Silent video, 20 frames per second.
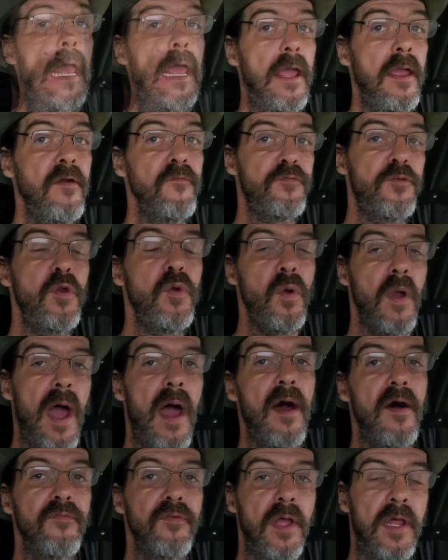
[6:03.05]
If you
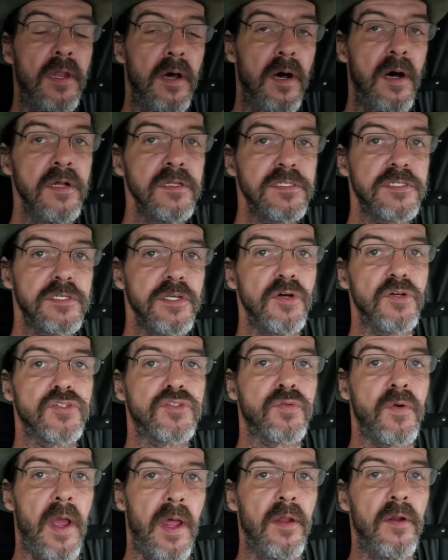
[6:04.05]
have an unsealed
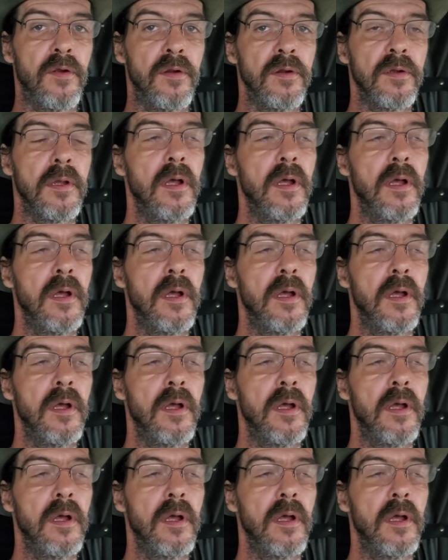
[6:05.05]
trailer,